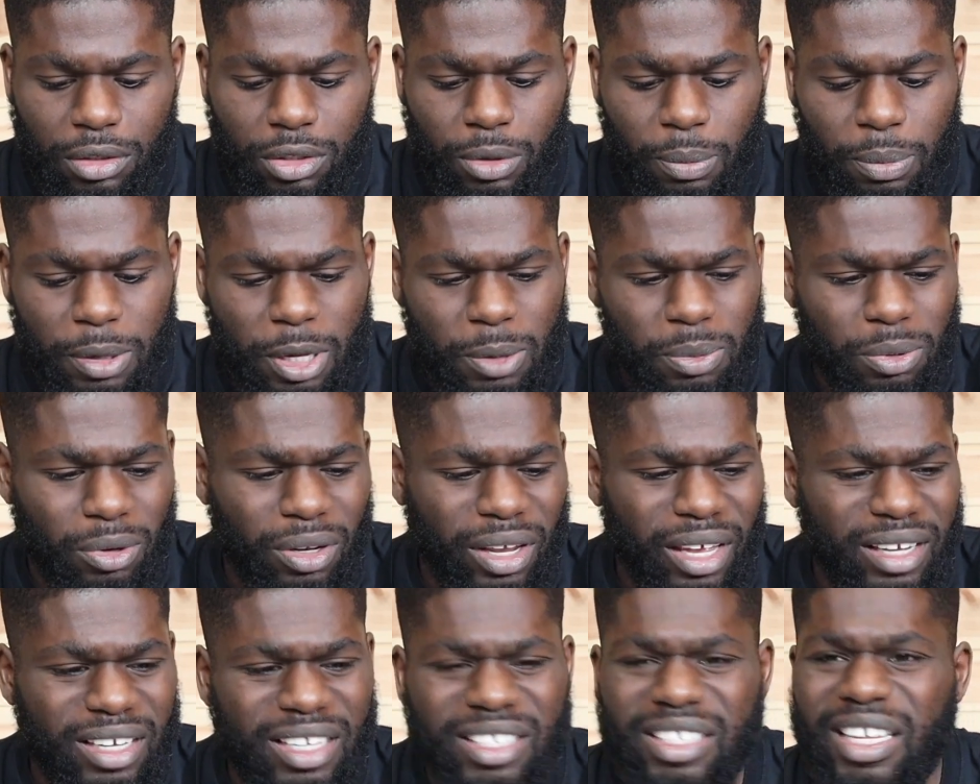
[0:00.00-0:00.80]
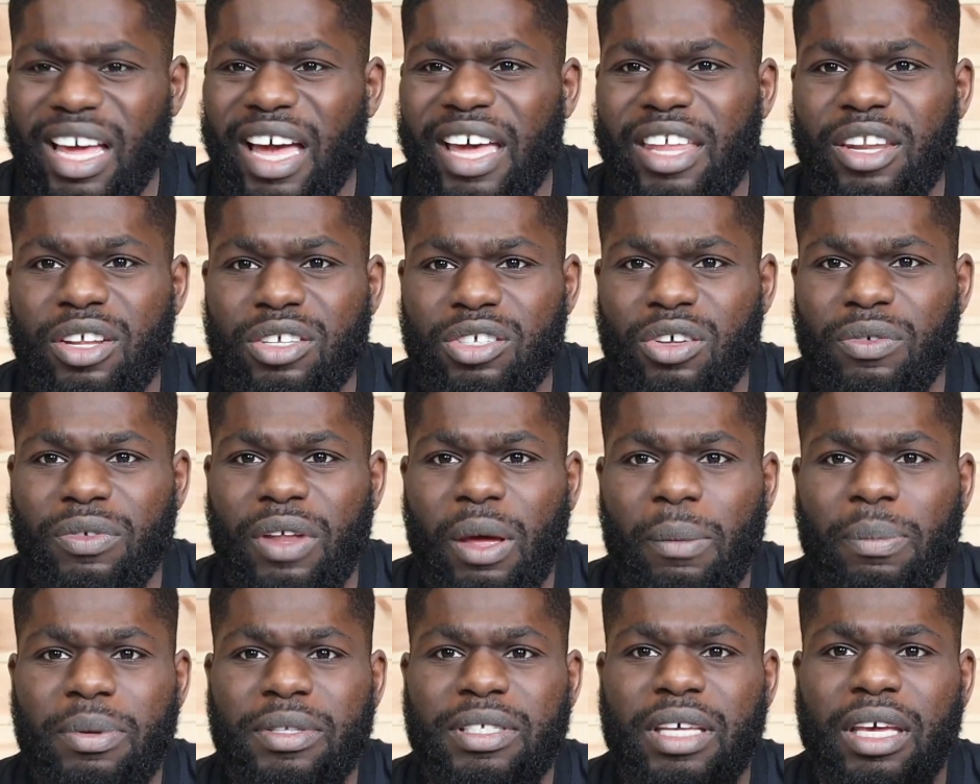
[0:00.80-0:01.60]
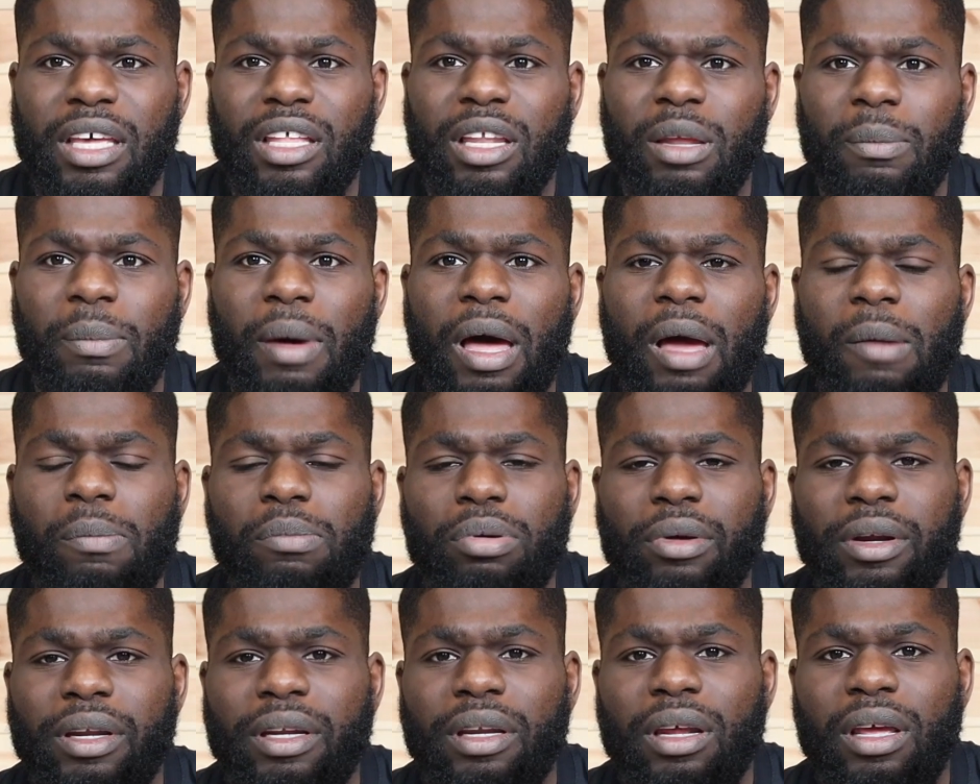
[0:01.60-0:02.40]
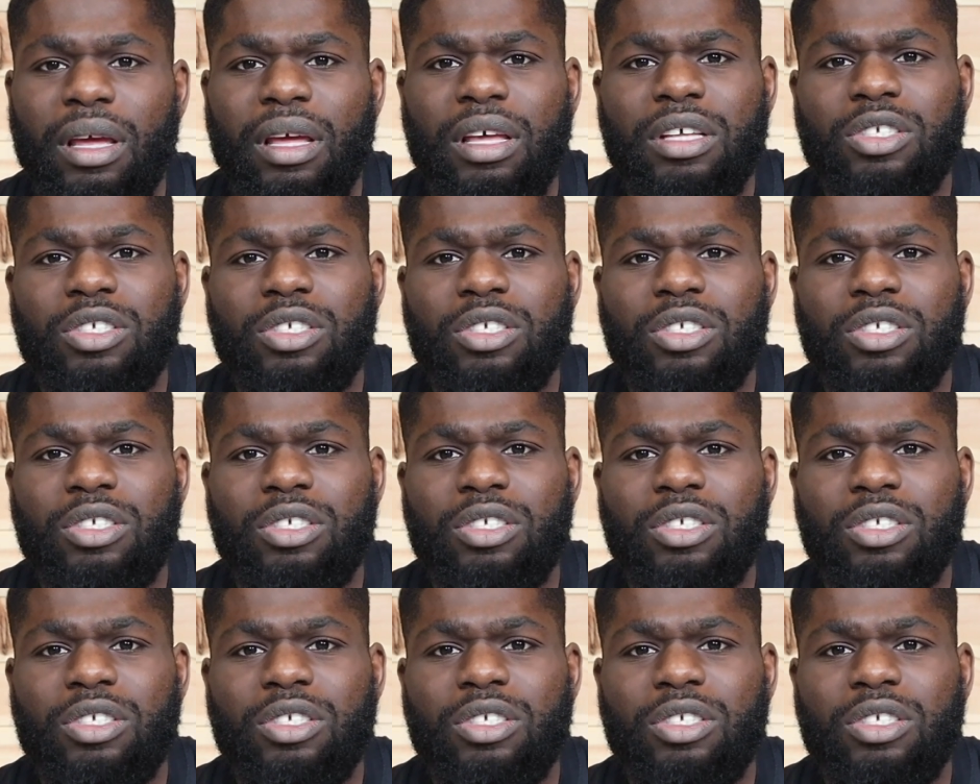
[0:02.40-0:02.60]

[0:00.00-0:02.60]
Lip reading: people like designers of that particular back print.